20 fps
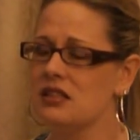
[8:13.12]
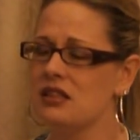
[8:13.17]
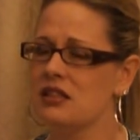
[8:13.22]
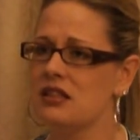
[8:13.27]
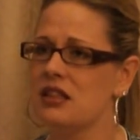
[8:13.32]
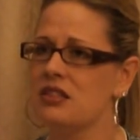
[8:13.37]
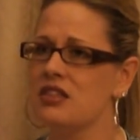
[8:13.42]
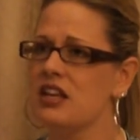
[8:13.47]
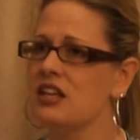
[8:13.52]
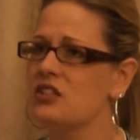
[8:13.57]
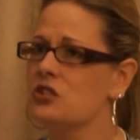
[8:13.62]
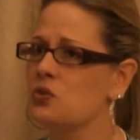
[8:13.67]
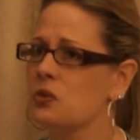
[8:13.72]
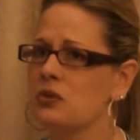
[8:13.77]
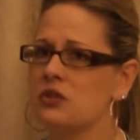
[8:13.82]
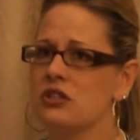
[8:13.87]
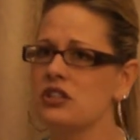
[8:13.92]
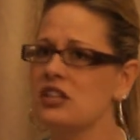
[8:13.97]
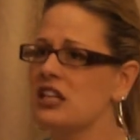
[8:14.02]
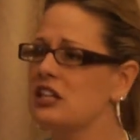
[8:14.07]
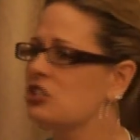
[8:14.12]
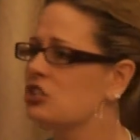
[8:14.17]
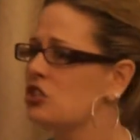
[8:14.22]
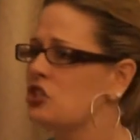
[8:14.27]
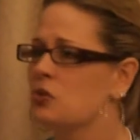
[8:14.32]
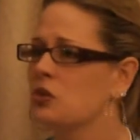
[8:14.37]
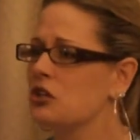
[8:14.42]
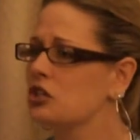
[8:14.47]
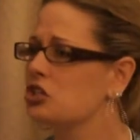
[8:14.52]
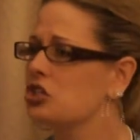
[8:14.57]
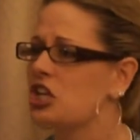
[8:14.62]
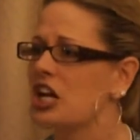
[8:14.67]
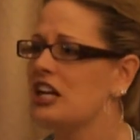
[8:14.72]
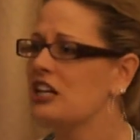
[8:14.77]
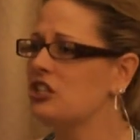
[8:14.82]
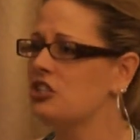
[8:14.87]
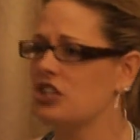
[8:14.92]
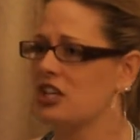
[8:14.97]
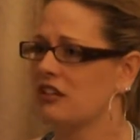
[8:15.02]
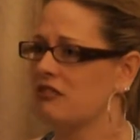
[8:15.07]
the things, things just weren't
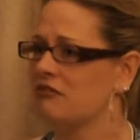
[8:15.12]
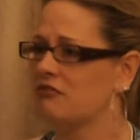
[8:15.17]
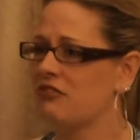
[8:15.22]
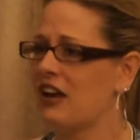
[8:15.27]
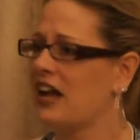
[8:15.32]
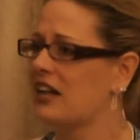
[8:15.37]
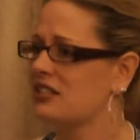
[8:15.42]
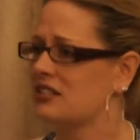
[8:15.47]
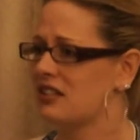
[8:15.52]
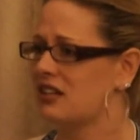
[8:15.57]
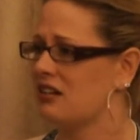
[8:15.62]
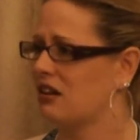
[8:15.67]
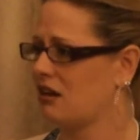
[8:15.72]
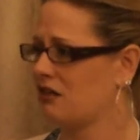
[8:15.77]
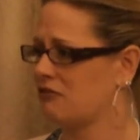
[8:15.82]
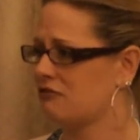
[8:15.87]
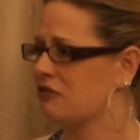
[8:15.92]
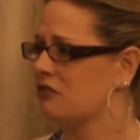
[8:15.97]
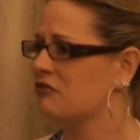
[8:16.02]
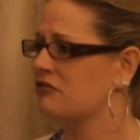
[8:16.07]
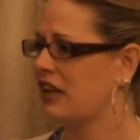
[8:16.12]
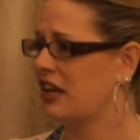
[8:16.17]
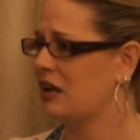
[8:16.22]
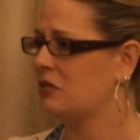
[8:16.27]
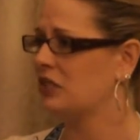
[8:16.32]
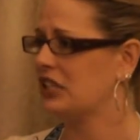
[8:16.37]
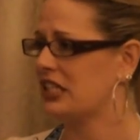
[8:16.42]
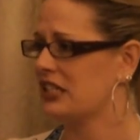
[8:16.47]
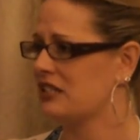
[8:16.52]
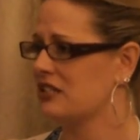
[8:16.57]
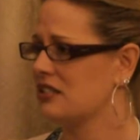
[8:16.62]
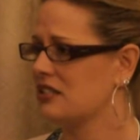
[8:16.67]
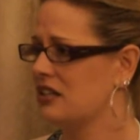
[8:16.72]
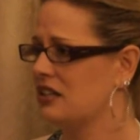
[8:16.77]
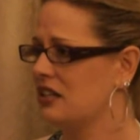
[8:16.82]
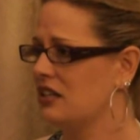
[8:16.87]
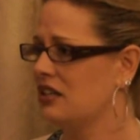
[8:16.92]
changing fast enough for families.